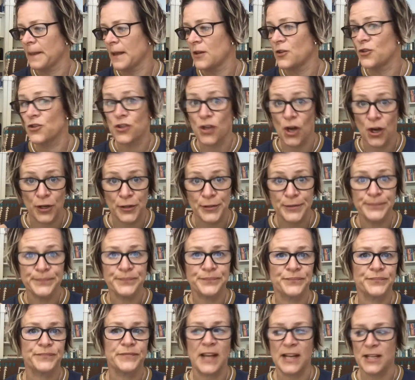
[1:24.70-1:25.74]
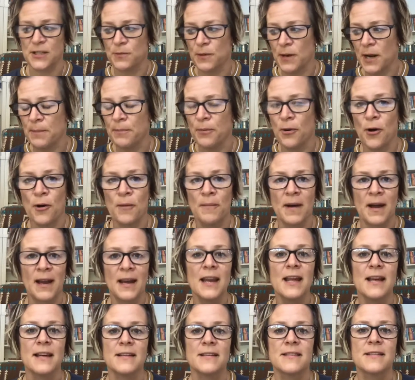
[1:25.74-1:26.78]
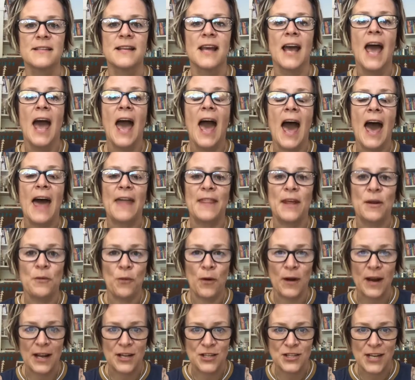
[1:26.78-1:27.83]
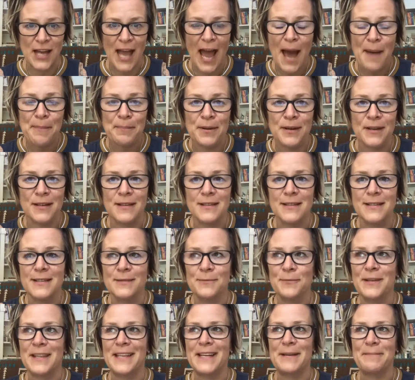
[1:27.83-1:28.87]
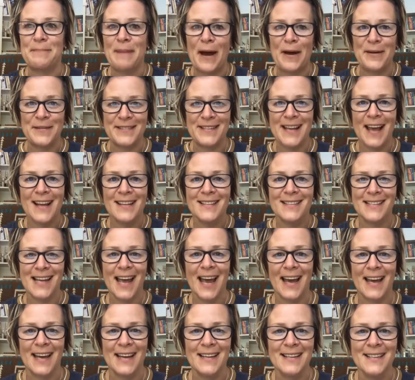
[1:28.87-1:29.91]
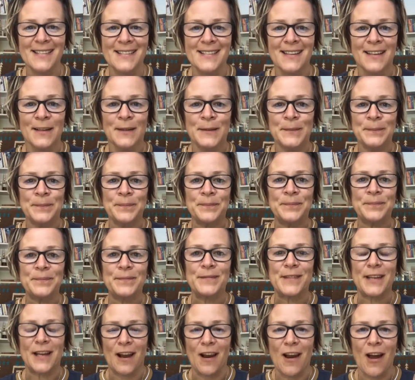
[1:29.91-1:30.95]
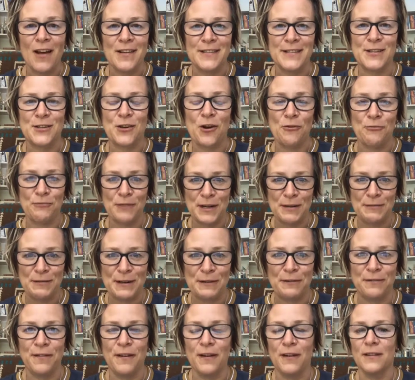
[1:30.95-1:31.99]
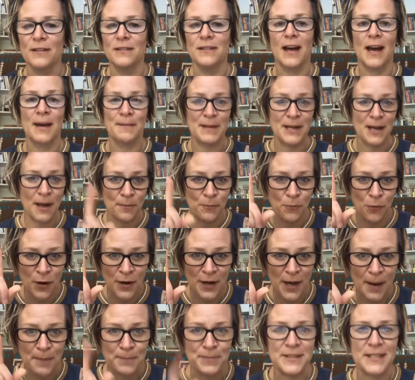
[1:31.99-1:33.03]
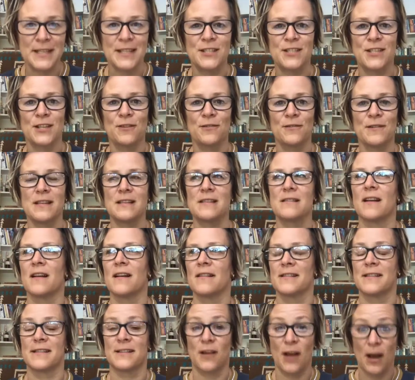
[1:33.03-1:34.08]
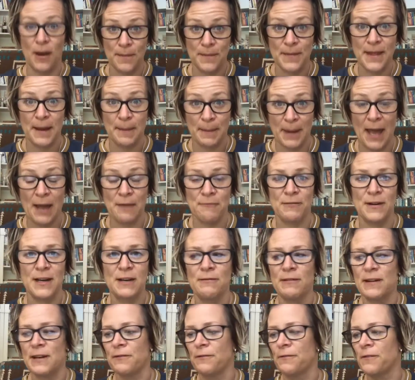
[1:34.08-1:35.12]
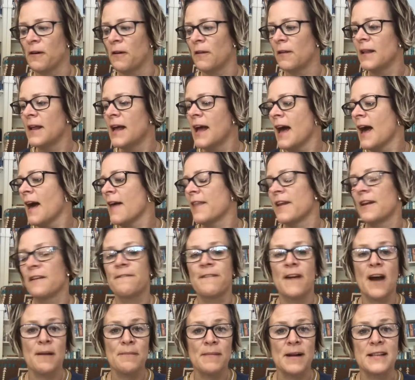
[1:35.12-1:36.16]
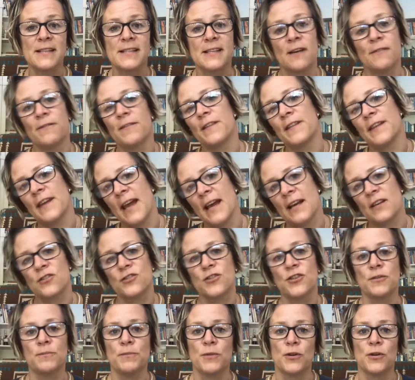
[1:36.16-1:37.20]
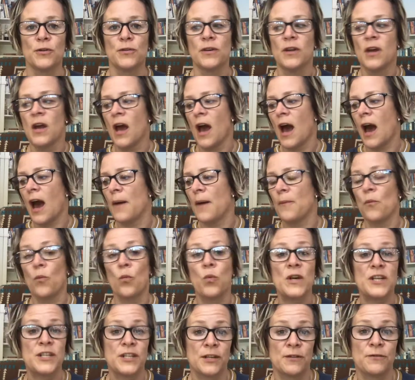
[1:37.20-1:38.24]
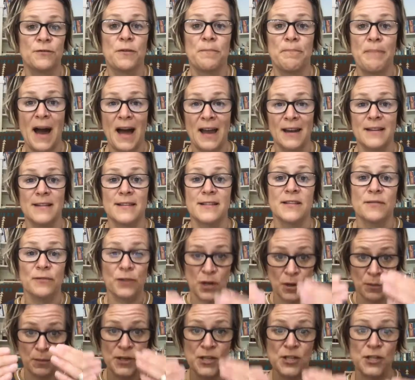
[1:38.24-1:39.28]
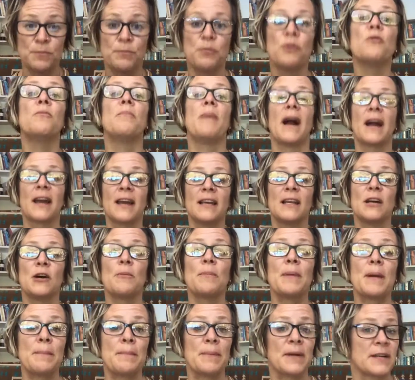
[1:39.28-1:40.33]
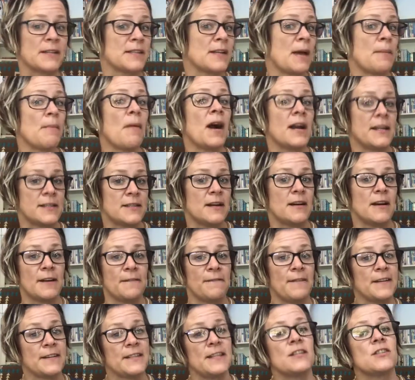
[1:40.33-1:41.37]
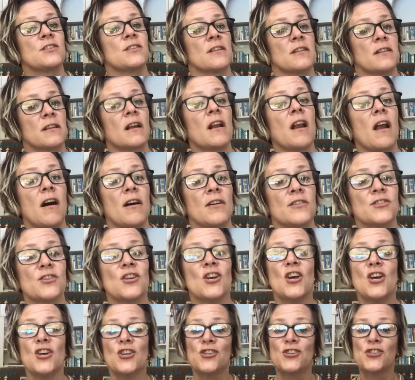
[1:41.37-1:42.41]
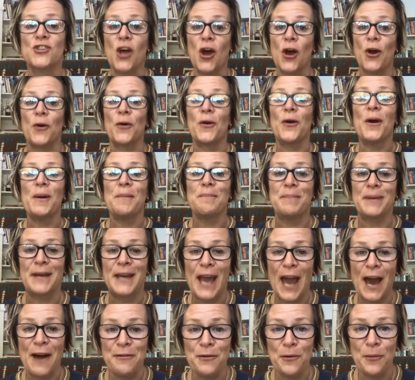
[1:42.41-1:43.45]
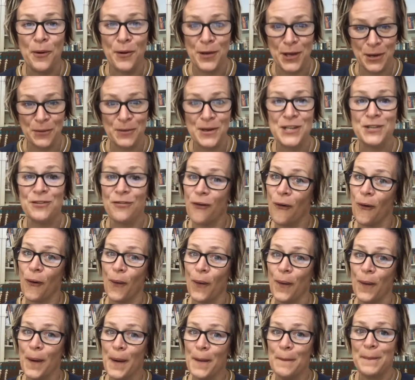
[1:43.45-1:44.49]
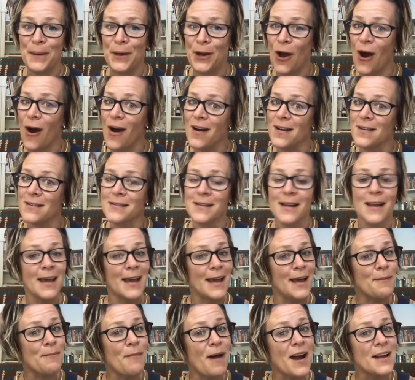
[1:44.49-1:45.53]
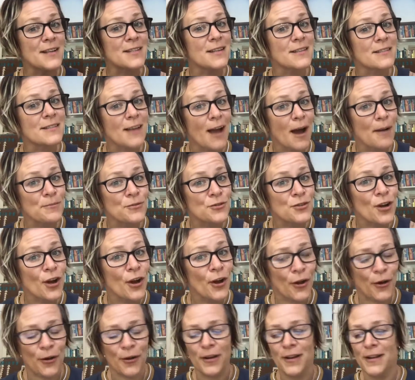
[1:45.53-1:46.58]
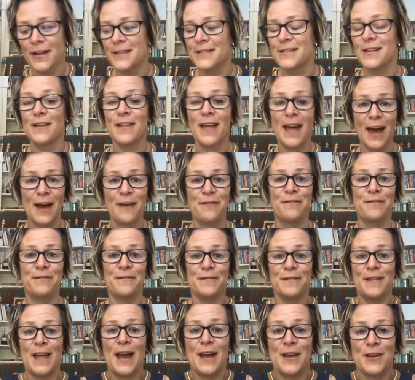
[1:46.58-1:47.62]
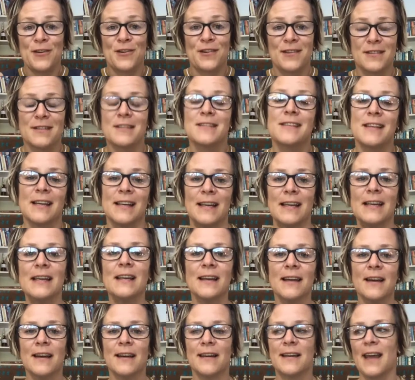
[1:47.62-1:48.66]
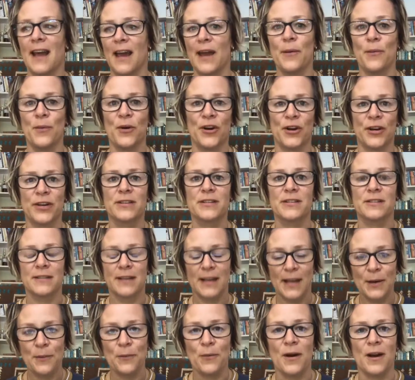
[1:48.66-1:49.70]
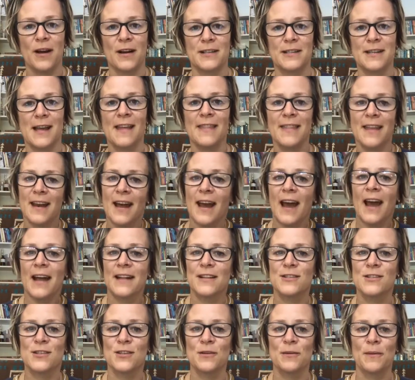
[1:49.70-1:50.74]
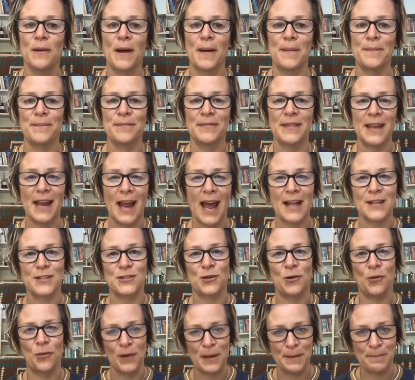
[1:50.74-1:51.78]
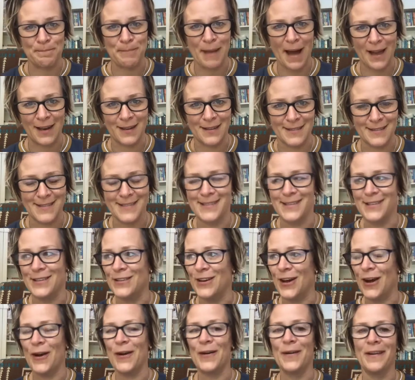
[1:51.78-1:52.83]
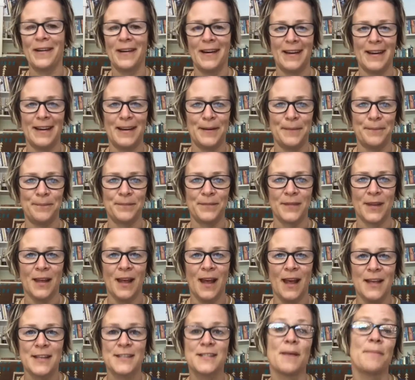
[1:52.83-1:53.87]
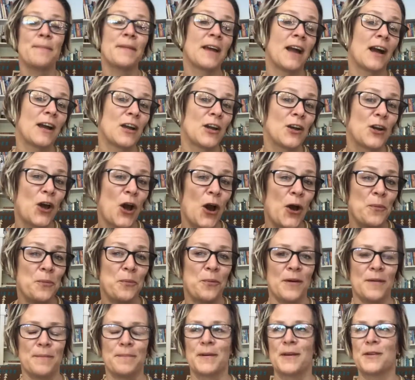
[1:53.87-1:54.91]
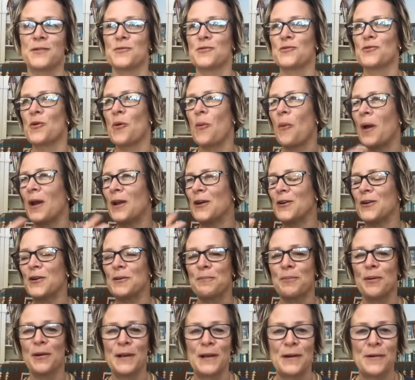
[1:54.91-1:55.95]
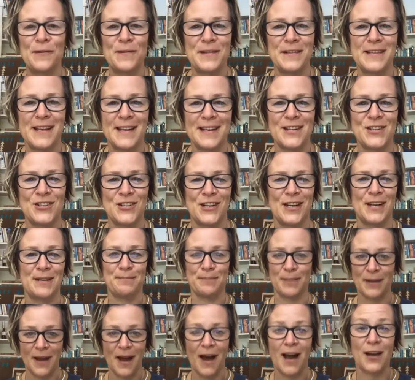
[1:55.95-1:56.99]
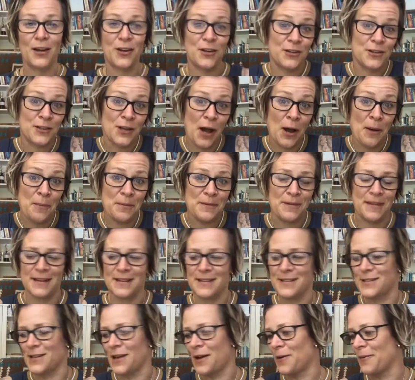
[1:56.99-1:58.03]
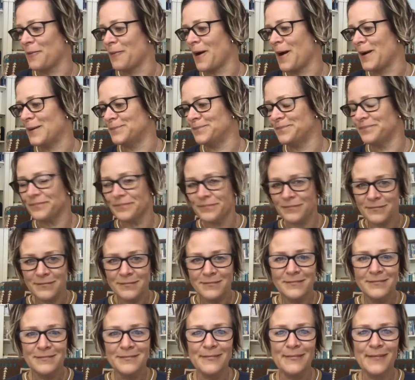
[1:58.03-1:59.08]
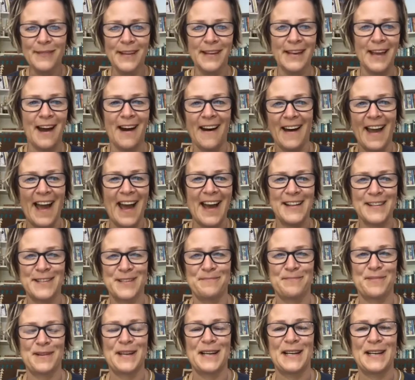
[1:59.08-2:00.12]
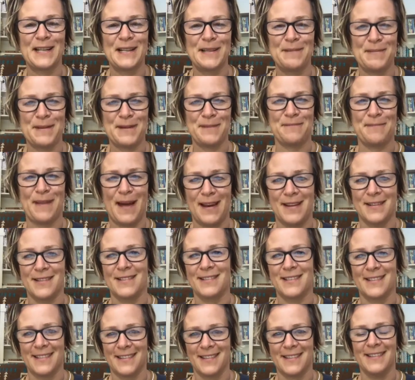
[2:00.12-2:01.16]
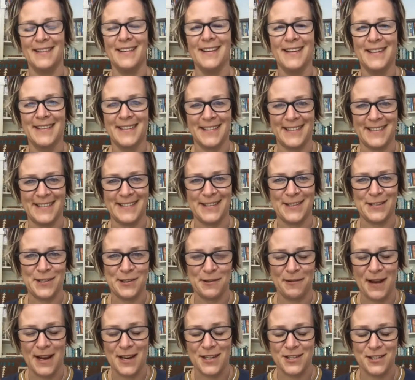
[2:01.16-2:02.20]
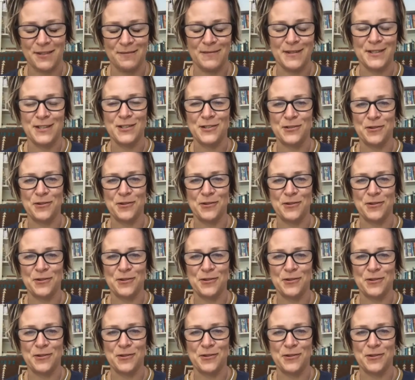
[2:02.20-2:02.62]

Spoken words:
So that's what I put on my list. And then what actually happened within about 10 days, the classes got really, really full. I mean, I'm one up teaching all these classes. They came really, really full. And then I found myself on the next new moon wishing for balance. And can we just pull back a little bit? Because I might die if I teach another class. So be careful what you wish for, because it might just come true. So there you can see. Yeah, it worked. It worked. And then I had to call in balance, you know, something I could cope with, because it was all well and good pulling all this energy in, but I couldn't cope with it. So yeah, I had to bring a little bit of balance to the situation, which